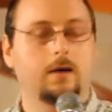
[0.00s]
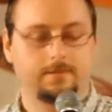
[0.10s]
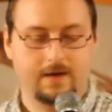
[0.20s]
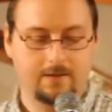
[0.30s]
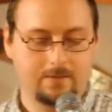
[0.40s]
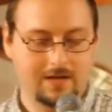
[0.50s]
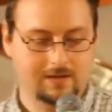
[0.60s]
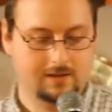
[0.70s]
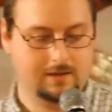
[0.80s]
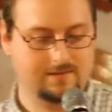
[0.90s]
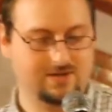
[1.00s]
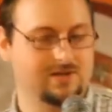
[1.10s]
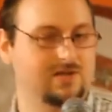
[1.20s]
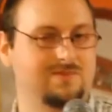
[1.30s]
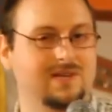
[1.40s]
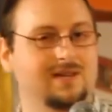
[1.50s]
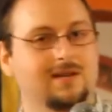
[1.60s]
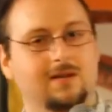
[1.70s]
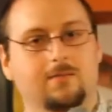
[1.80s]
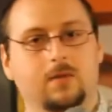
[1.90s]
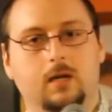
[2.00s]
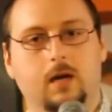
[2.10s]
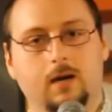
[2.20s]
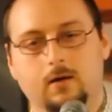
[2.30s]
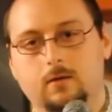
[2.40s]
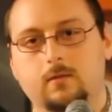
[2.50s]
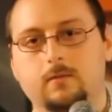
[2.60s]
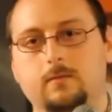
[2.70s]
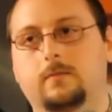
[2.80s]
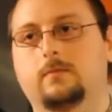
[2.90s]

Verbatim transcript: I found myself suspended in midair.